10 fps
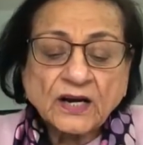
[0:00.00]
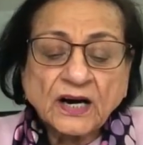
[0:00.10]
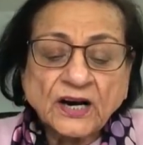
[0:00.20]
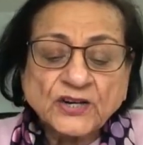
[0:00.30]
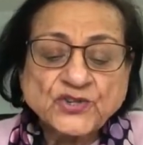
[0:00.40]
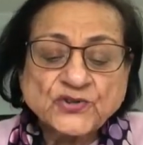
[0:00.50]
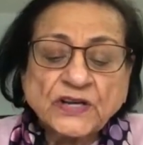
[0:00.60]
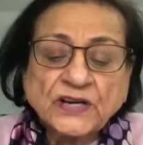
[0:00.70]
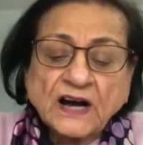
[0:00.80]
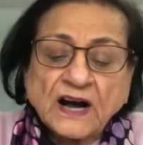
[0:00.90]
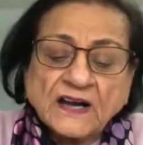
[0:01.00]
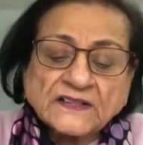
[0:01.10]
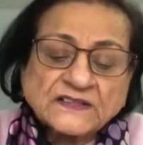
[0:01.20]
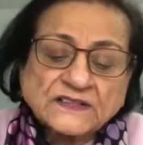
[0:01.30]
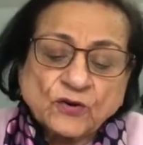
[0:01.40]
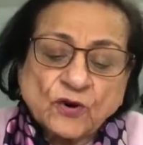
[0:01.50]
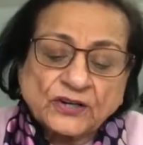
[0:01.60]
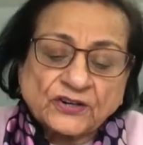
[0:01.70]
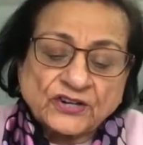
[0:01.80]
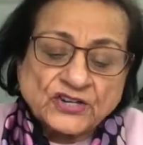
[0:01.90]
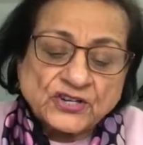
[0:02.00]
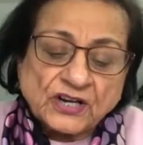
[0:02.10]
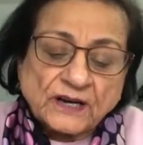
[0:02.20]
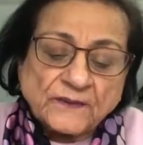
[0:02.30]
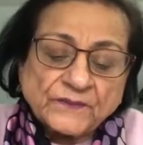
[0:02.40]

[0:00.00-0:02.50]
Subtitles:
Arjuna asks Lord Krishna,